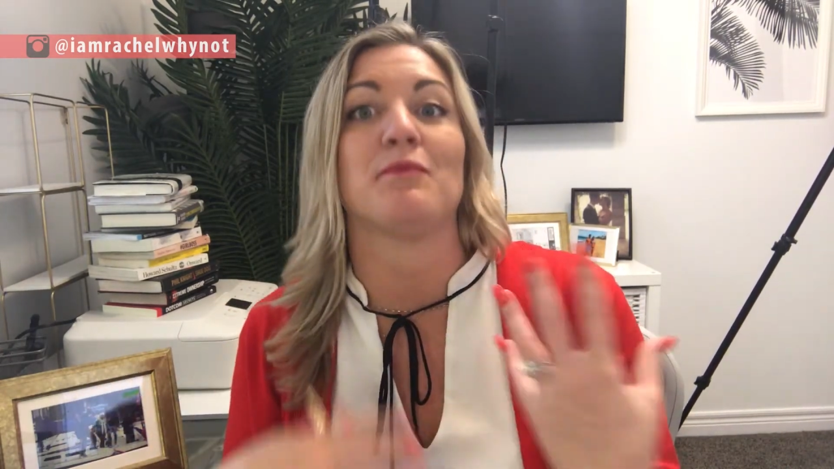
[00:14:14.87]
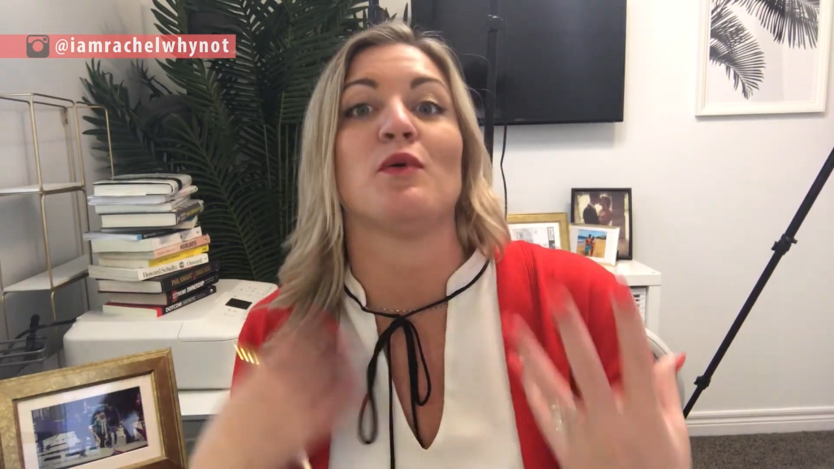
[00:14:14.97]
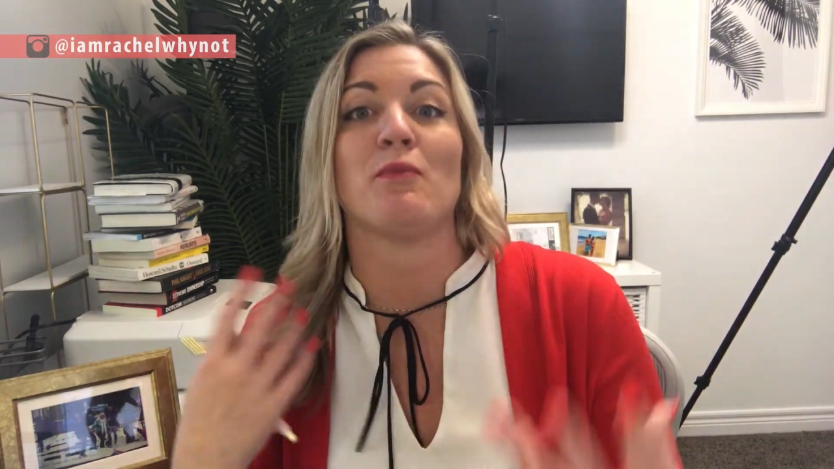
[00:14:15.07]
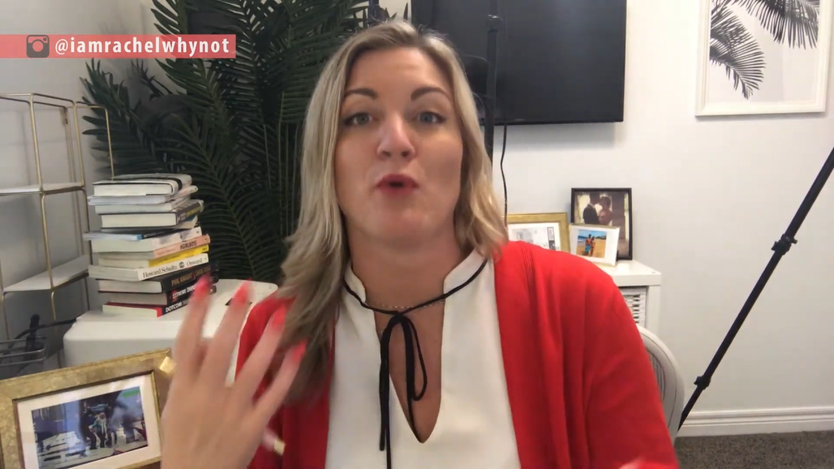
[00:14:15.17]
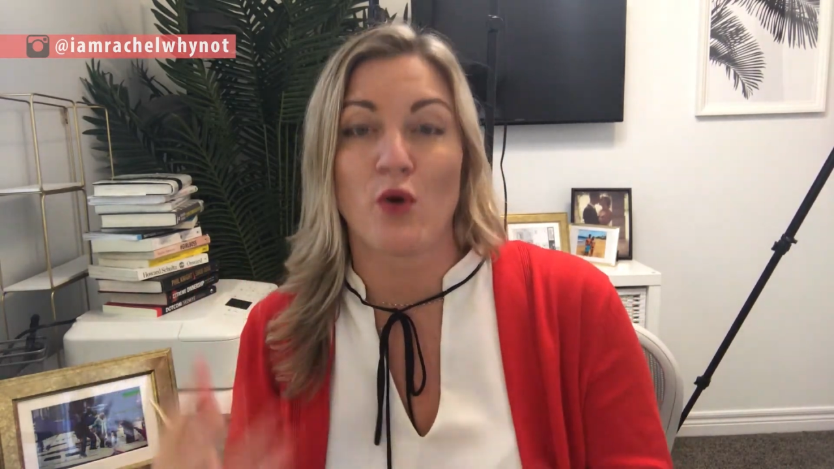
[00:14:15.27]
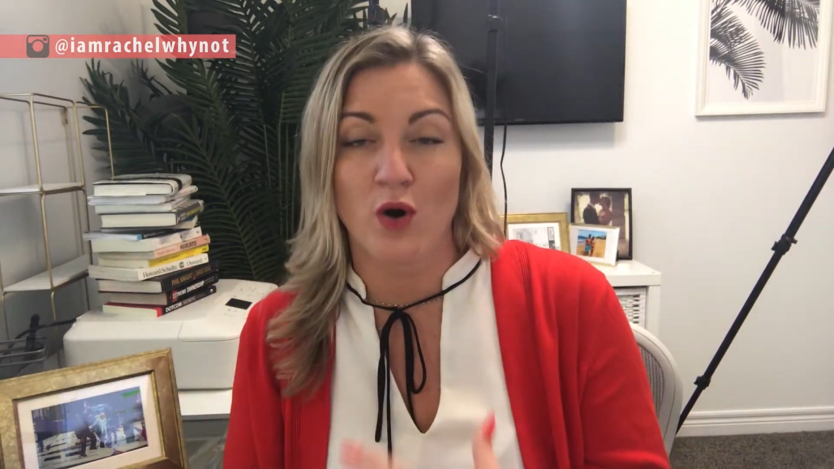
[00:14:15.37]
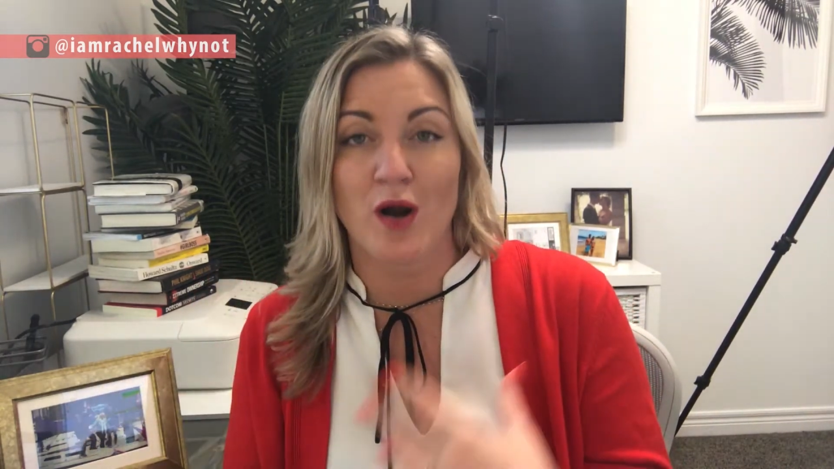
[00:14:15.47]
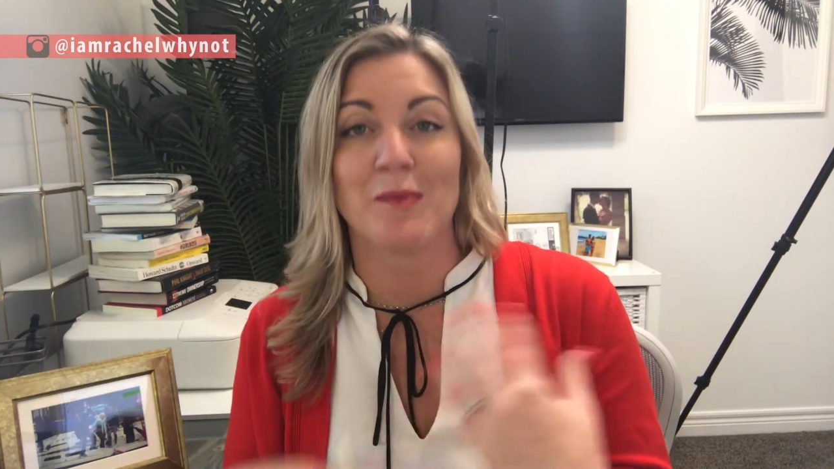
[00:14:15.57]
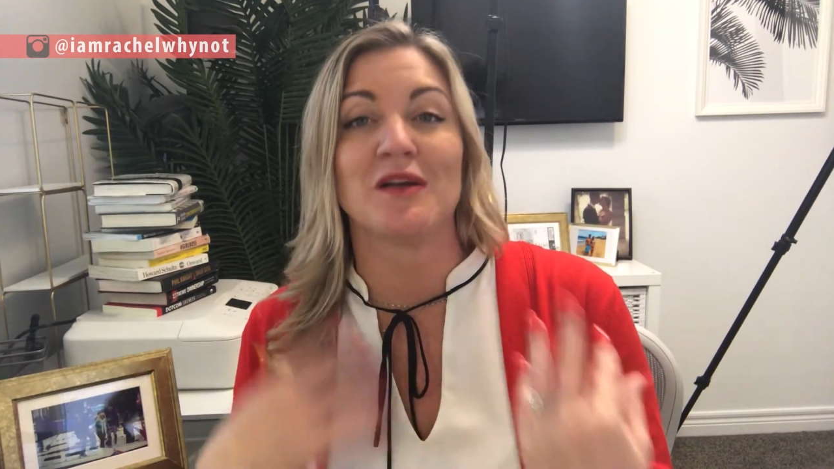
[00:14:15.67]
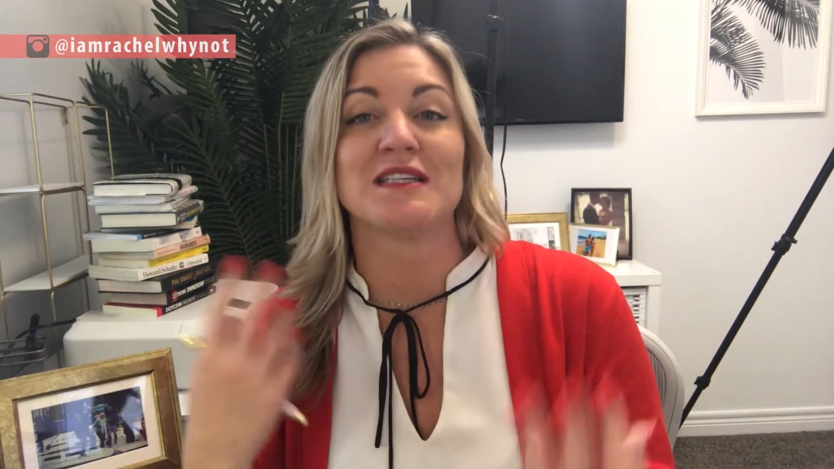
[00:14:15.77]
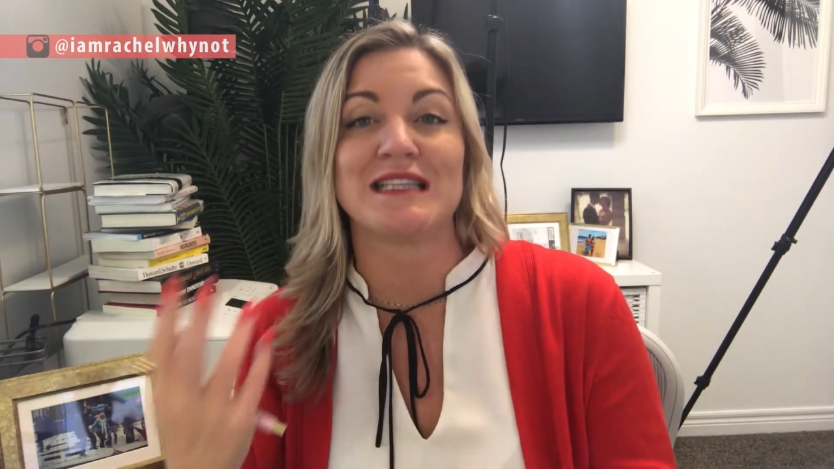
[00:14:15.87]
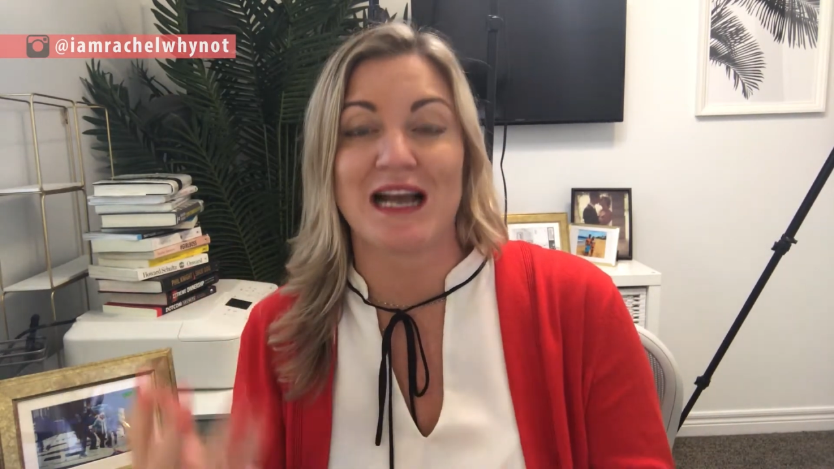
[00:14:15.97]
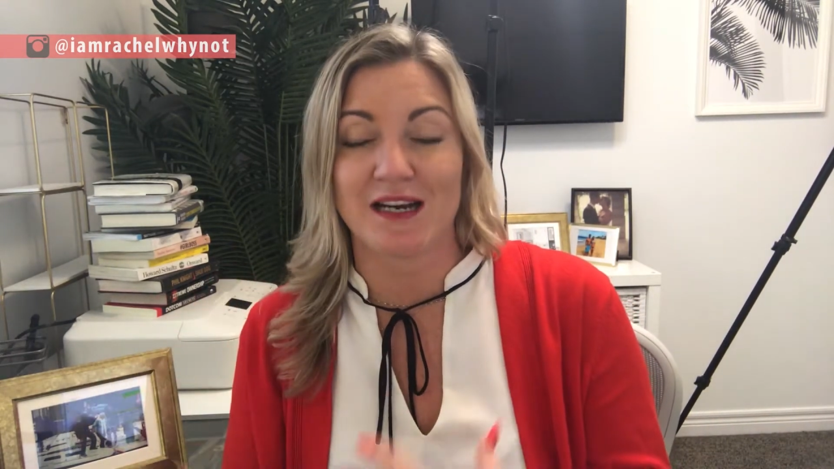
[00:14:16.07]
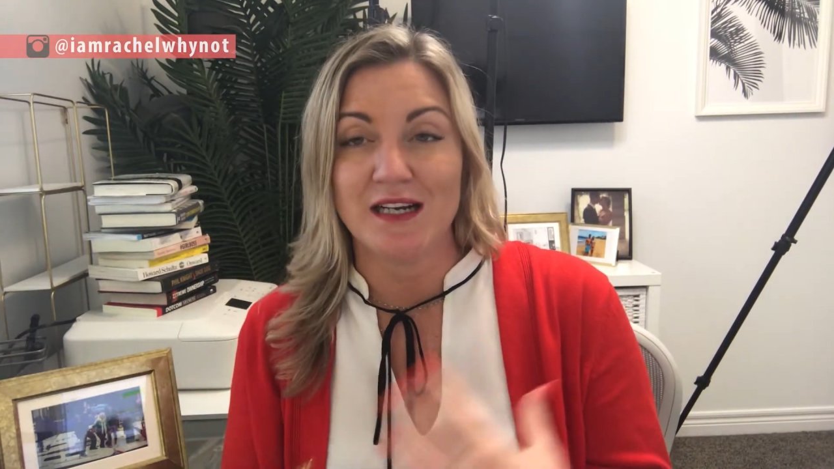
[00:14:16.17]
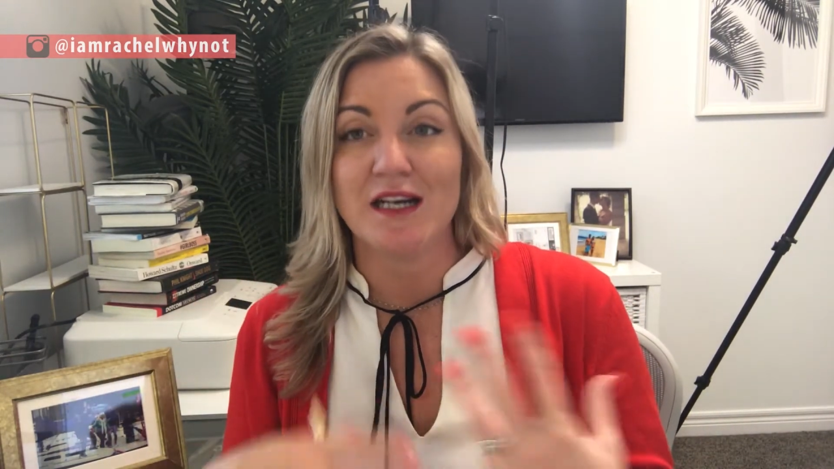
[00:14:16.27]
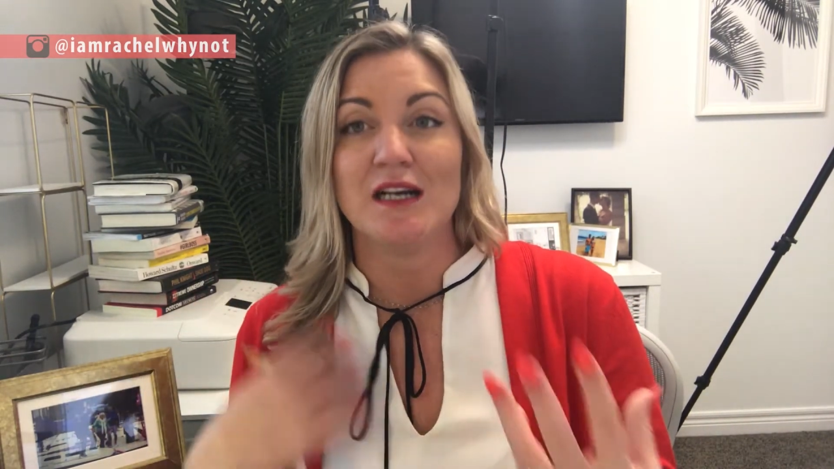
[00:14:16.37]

rapport, building that